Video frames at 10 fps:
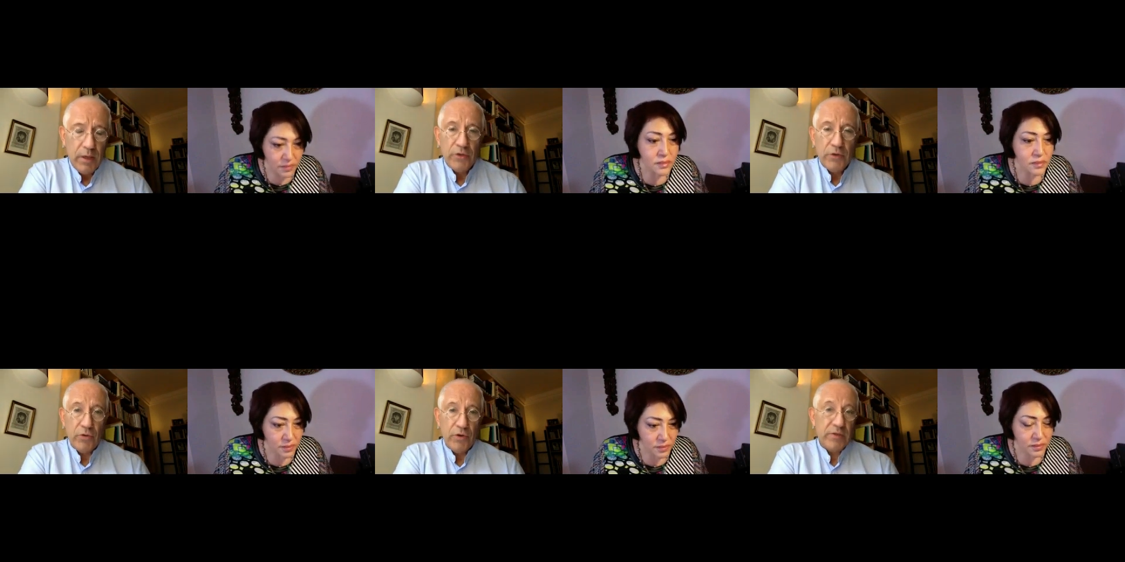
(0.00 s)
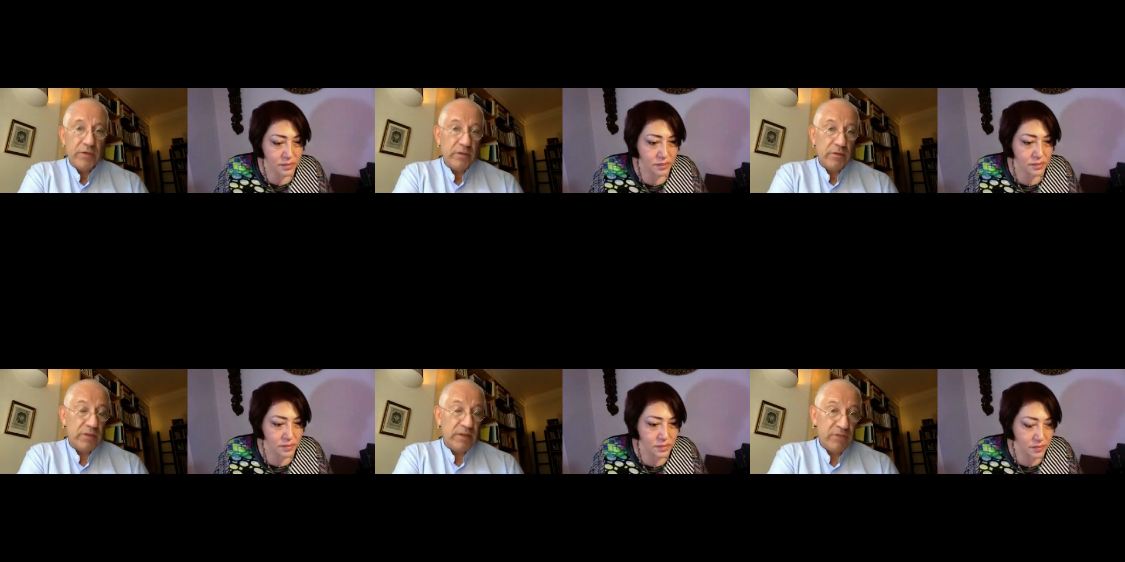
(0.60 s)
Speaker 1: during
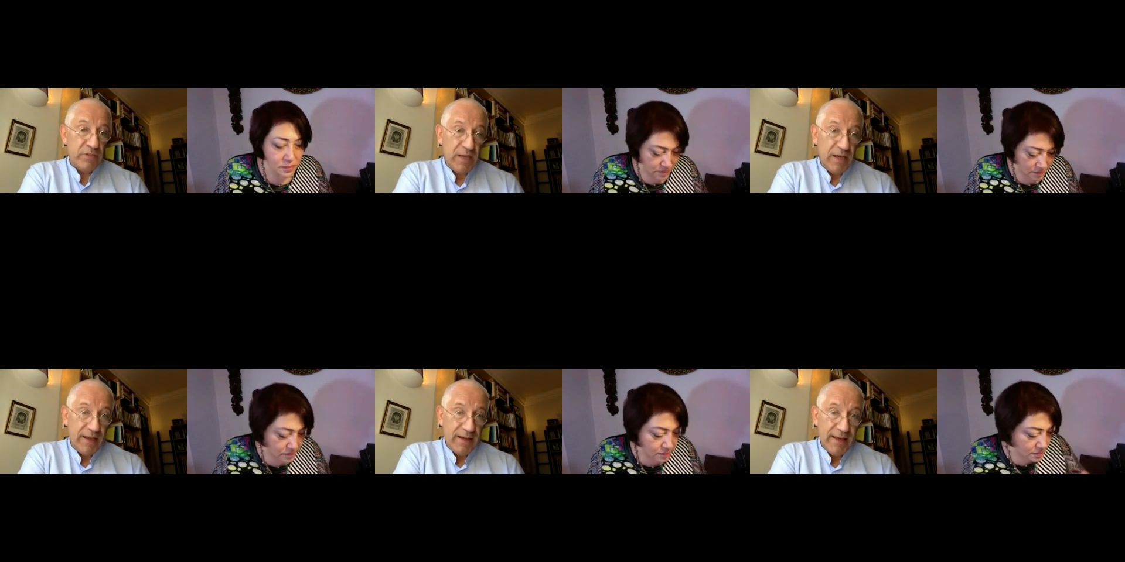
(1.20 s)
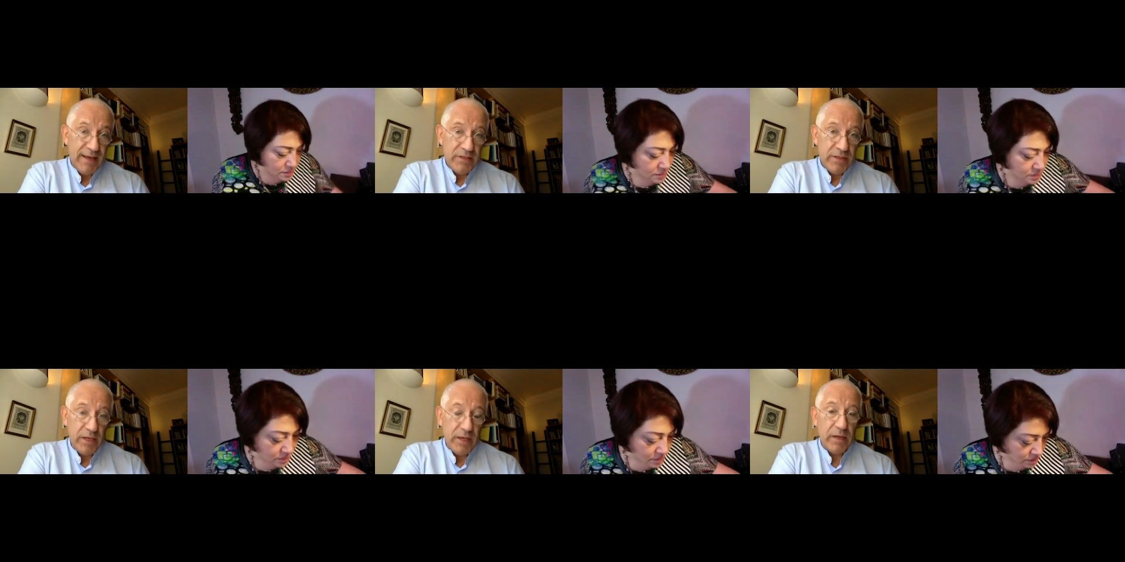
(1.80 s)
79,
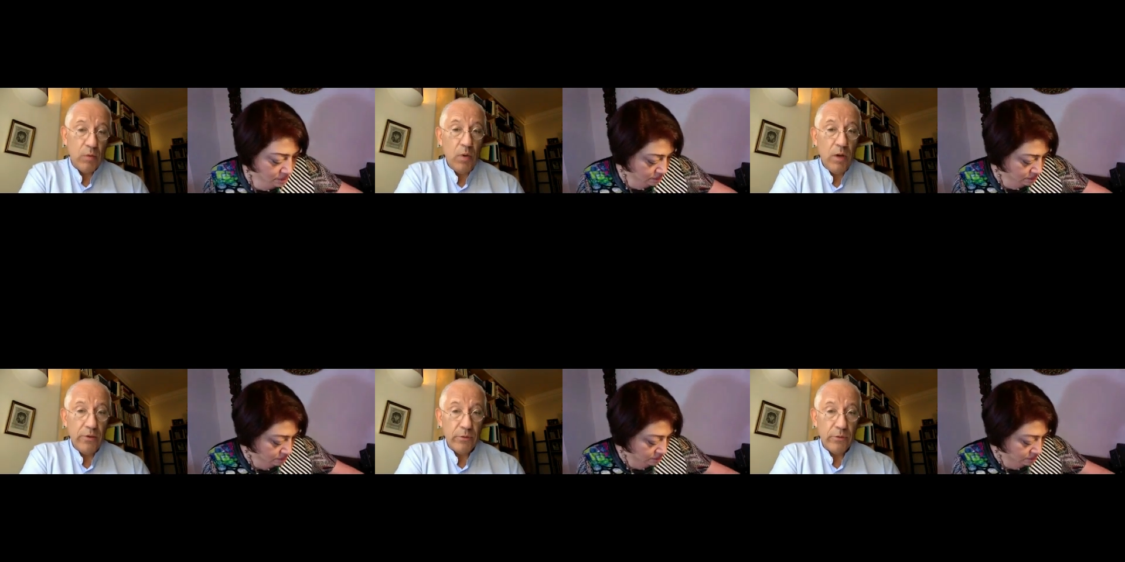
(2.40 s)
80. And it woke